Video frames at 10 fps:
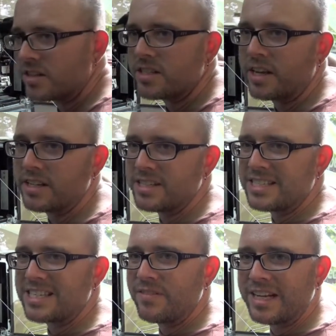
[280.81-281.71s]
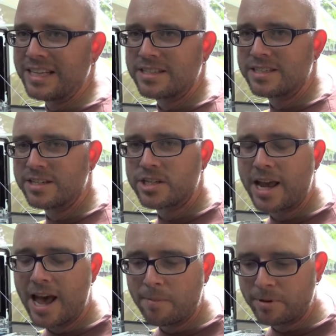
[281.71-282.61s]
looks like it's a 7/8 inch
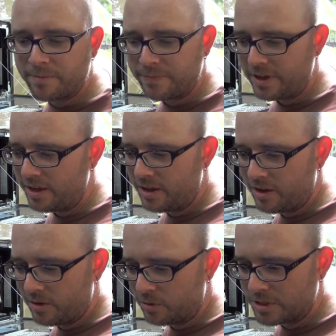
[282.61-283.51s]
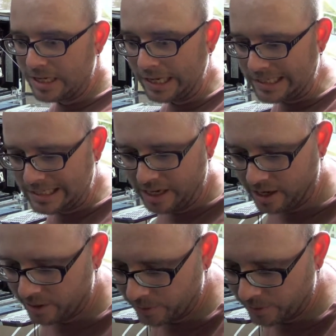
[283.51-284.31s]
cap, which, like I say, I